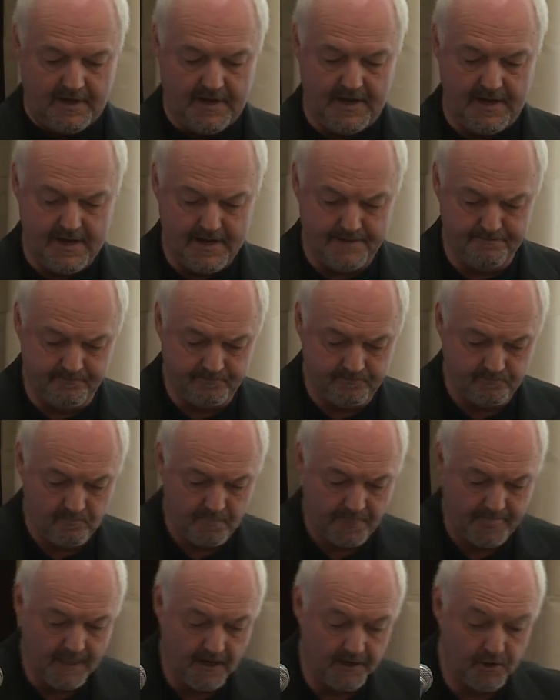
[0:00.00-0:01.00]

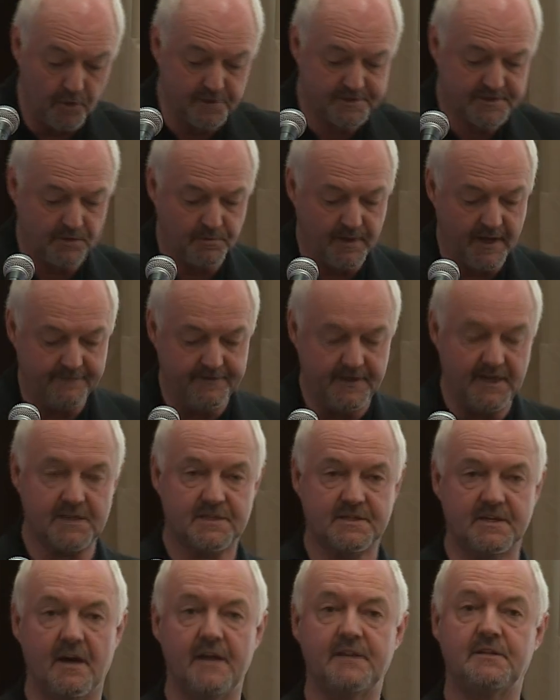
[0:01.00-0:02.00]
And also we have an
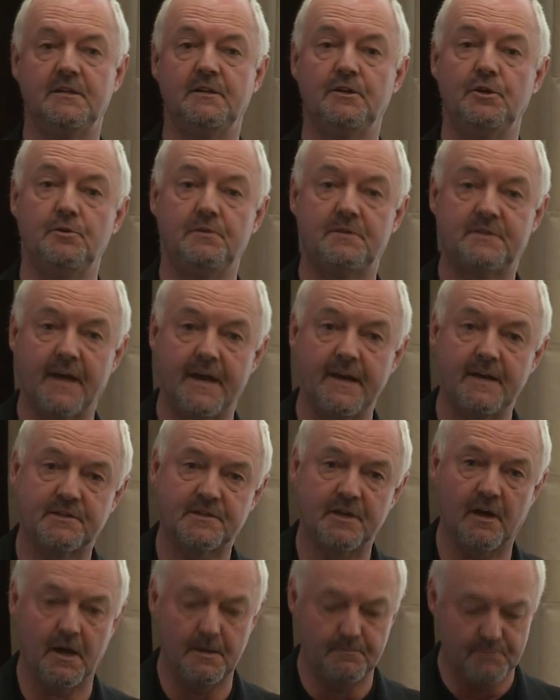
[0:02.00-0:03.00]
exciting new
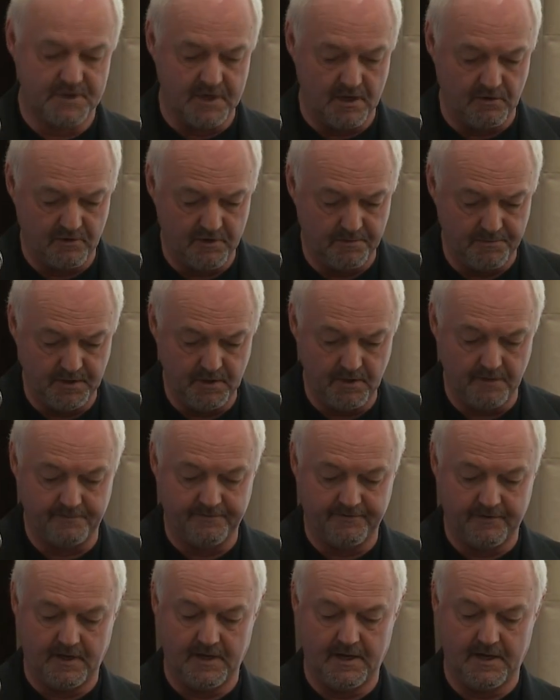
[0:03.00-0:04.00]
daytime show coming
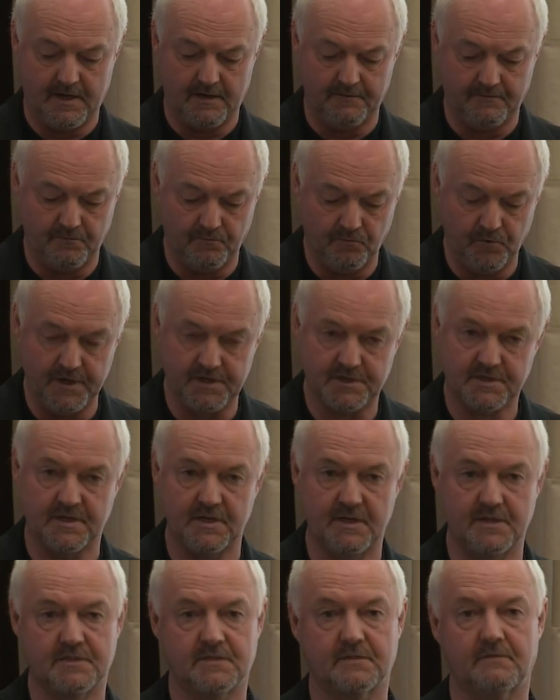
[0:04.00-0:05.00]
up, which
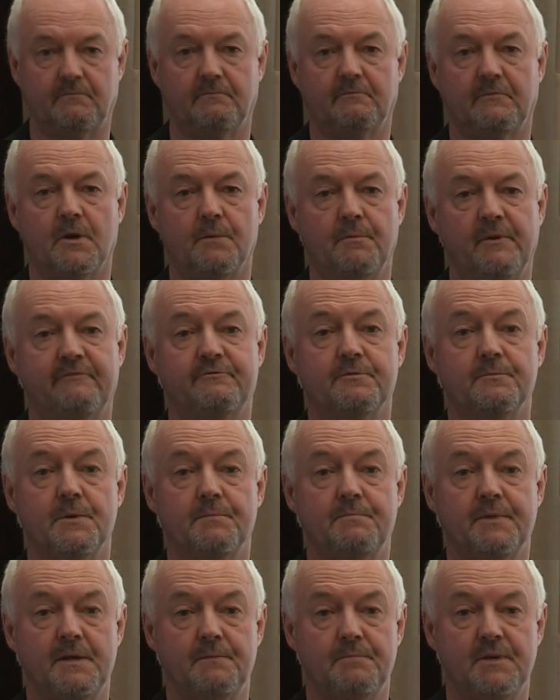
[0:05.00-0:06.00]
is coming from
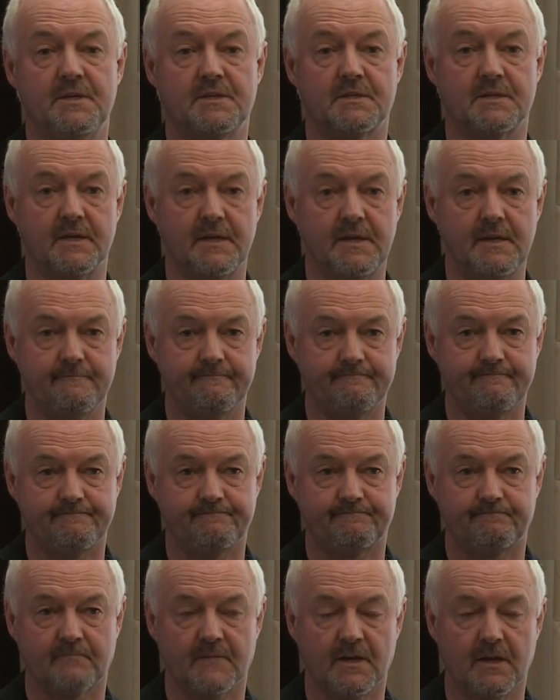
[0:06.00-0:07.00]
the BBC.
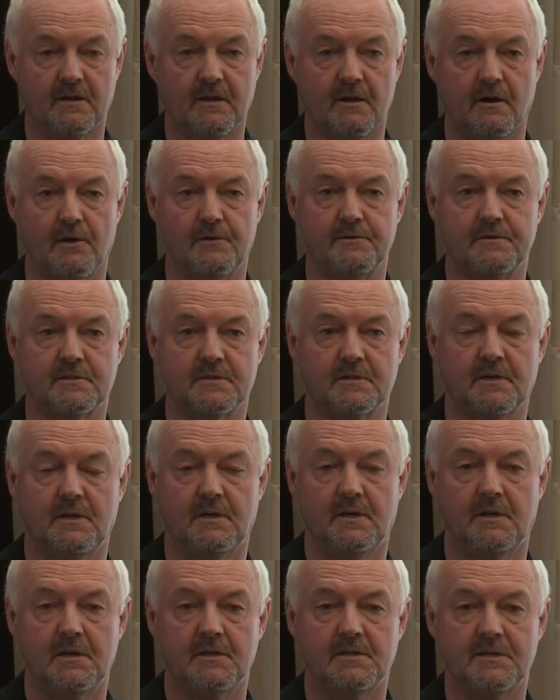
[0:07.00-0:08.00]
I can't
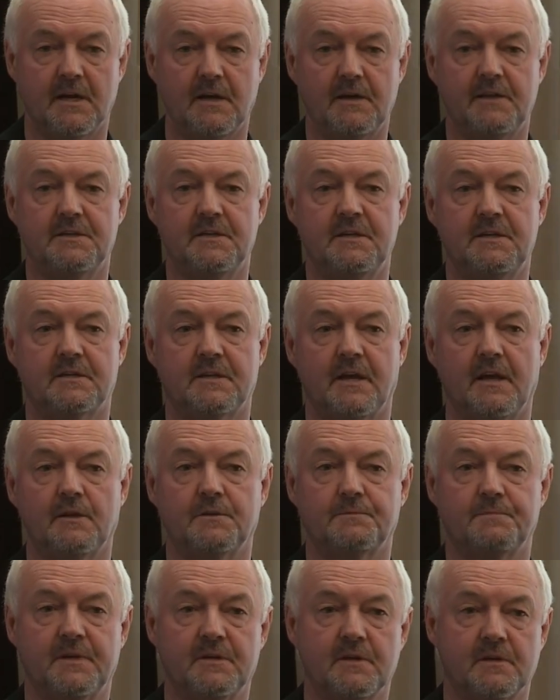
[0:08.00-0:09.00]
tell you
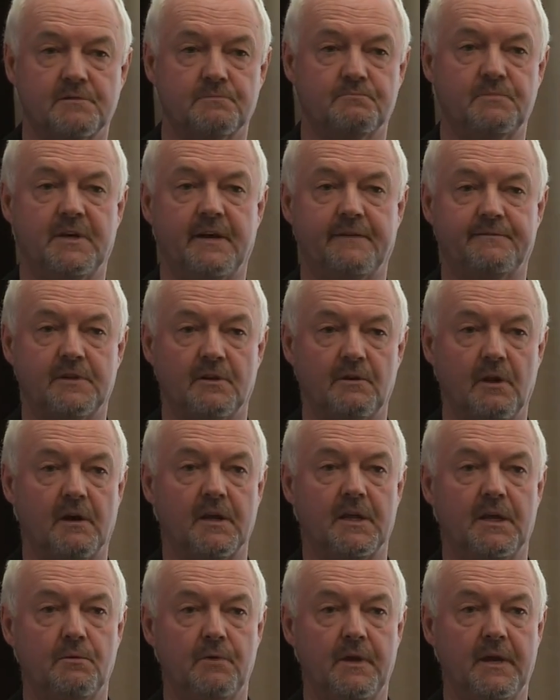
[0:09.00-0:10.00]
details because we'd have to
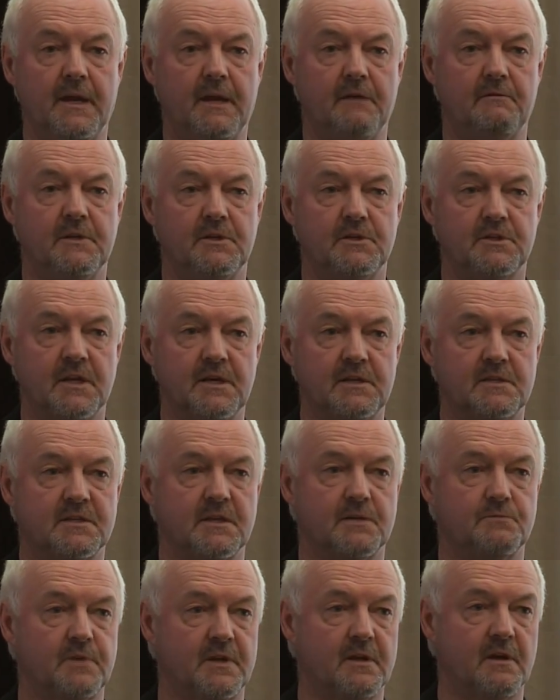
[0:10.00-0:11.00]
lock you in here, and Jane
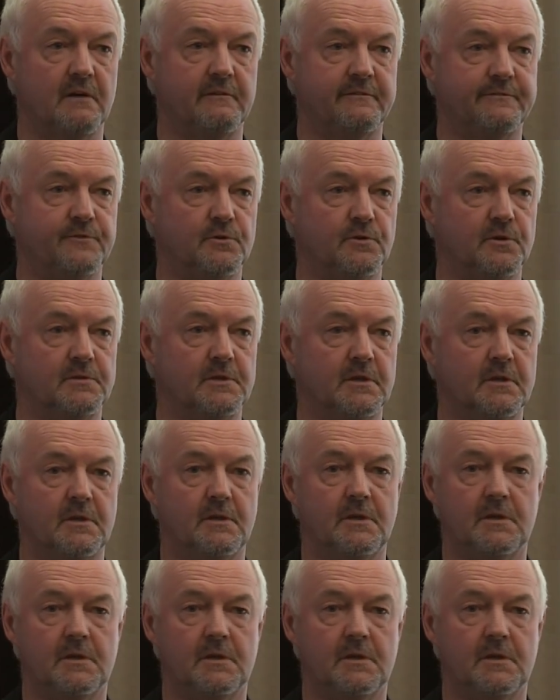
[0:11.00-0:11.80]
says we can't afford